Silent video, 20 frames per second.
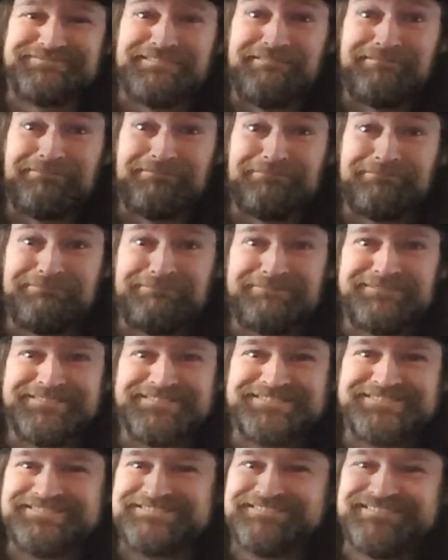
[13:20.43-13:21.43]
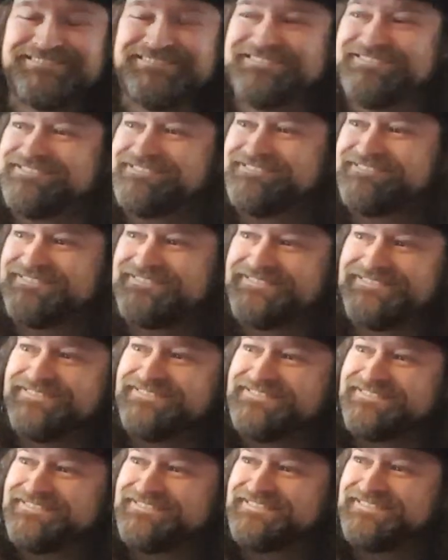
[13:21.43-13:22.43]
I strongly urge. Have
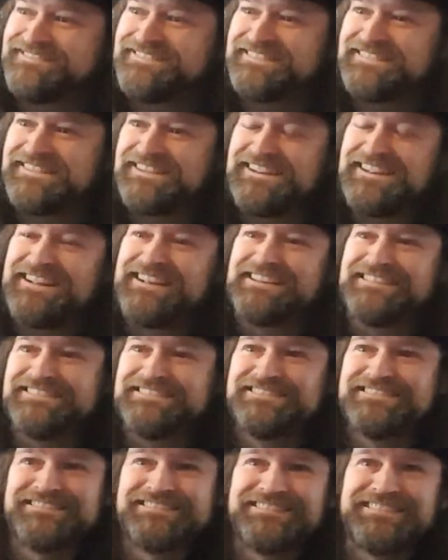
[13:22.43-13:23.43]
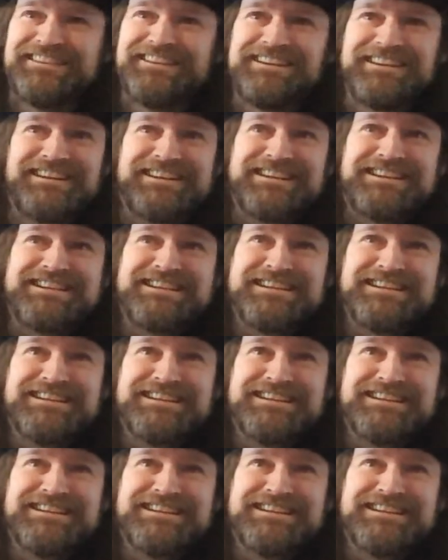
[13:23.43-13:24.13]
I ever urged on a video?